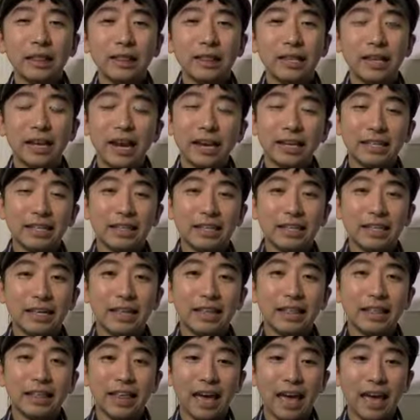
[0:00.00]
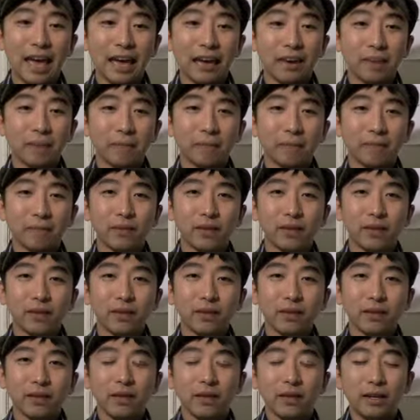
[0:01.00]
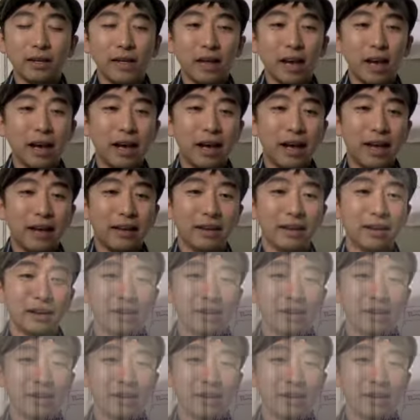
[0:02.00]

The idea that Alright,